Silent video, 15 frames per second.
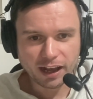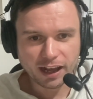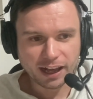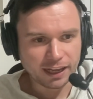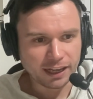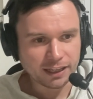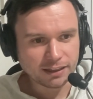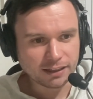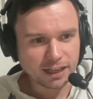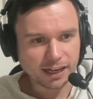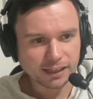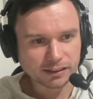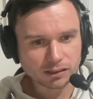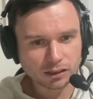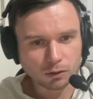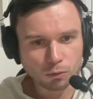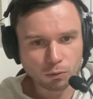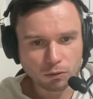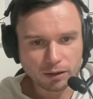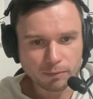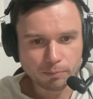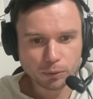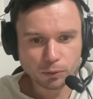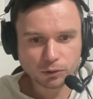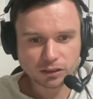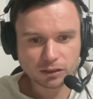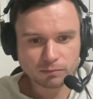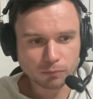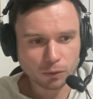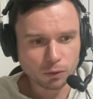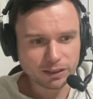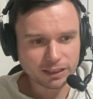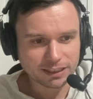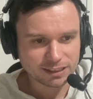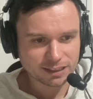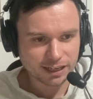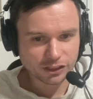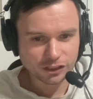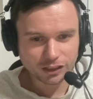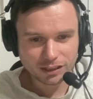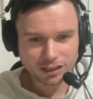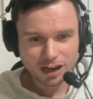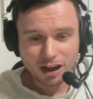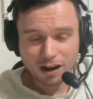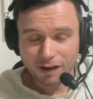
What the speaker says: in that all-important morning session.